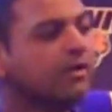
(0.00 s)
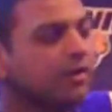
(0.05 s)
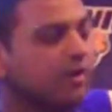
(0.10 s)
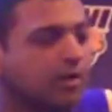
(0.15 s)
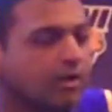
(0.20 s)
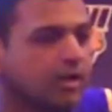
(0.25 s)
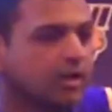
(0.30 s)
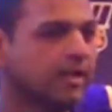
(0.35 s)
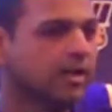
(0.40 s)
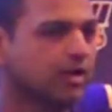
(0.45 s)

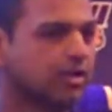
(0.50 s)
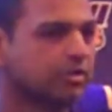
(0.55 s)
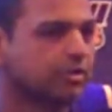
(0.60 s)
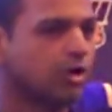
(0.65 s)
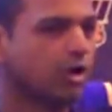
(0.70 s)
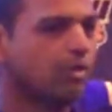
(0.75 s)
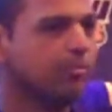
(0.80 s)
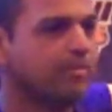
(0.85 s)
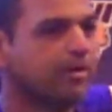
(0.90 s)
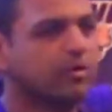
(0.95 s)
early
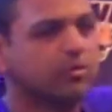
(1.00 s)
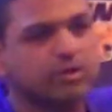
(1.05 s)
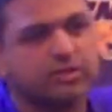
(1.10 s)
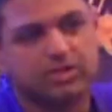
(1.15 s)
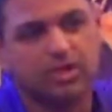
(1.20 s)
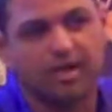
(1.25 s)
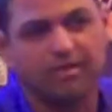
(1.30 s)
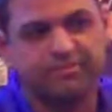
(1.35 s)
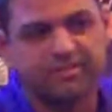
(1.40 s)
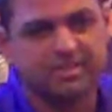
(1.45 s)
October, which
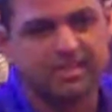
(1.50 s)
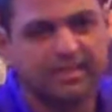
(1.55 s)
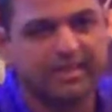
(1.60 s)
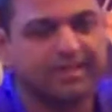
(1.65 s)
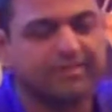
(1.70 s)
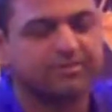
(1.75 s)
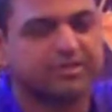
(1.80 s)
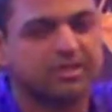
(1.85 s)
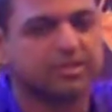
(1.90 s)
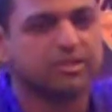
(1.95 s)
obviously
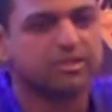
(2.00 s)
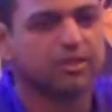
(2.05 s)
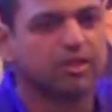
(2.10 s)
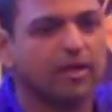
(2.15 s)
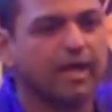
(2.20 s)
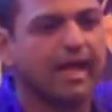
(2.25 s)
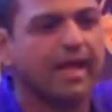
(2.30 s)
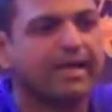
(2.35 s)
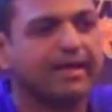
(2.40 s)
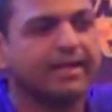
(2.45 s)
gives us a good
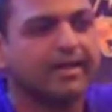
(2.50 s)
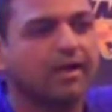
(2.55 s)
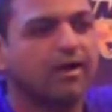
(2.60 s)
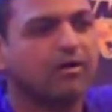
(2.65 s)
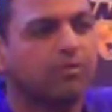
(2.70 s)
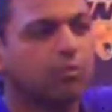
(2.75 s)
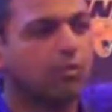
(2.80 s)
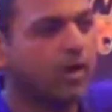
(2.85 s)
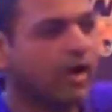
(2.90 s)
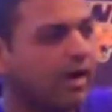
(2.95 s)
idea
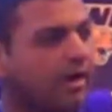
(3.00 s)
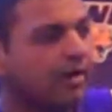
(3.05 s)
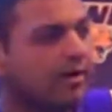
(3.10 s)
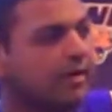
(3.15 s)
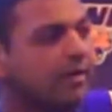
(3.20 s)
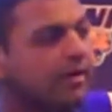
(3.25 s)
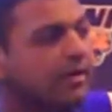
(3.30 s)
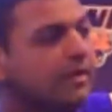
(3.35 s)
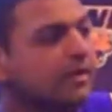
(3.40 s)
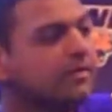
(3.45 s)
of where
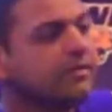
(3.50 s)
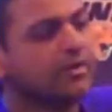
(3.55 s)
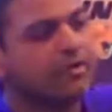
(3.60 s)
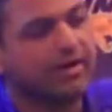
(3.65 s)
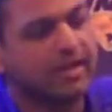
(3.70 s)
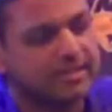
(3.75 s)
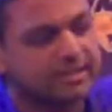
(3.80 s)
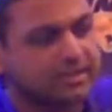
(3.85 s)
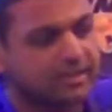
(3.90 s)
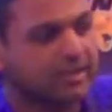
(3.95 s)
the
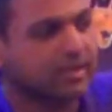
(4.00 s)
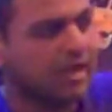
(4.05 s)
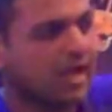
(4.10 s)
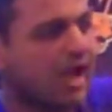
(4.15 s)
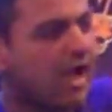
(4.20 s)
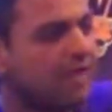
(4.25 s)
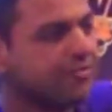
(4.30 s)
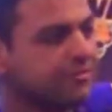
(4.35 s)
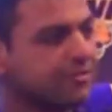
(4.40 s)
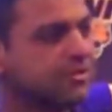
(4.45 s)
rest of the
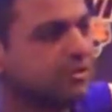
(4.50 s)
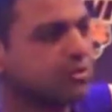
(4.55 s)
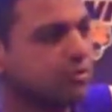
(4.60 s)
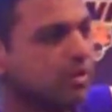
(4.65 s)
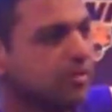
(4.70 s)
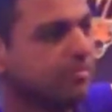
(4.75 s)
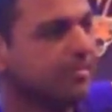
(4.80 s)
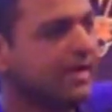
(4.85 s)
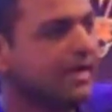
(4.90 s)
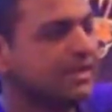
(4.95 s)
conference
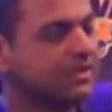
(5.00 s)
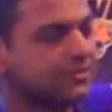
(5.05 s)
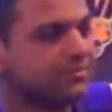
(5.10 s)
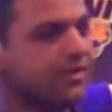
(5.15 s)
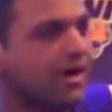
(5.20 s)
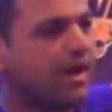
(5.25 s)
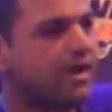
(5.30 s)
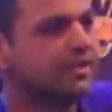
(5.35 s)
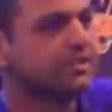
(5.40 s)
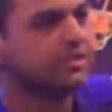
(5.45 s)
will be as
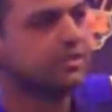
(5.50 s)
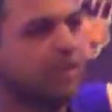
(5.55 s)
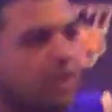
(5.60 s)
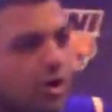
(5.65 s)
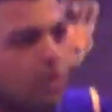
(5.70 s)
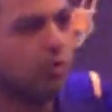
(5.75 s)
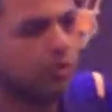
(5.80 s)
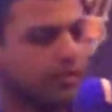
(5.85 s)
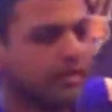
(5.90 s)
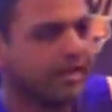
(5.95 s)
far as, you know,
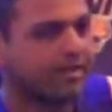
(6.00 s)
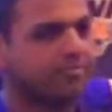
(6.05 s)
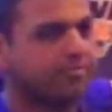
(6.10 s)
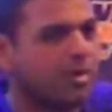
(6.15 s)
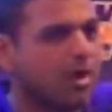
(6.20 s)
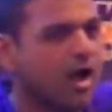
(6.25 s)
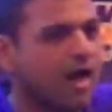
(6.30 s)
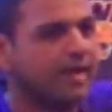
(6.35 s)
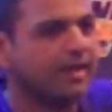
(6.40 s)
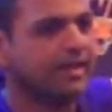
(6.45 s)
who they've
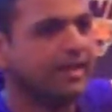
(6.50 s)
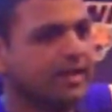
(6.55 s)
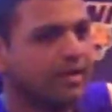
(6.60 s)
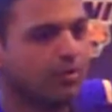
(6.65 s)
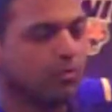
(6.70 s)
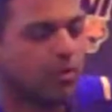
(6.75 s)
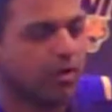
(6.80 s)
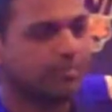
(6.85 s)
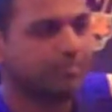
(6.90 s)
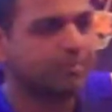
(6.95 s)
brought in and
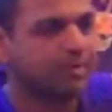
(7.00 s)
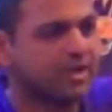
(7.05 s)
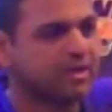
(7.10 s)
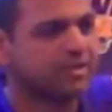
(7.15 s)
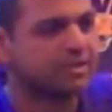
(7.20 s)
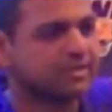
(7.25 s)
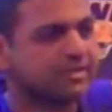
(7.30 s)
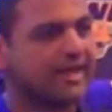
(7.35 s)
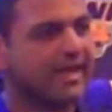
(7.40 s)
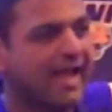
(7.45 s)
what
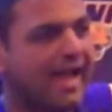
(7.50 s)
players they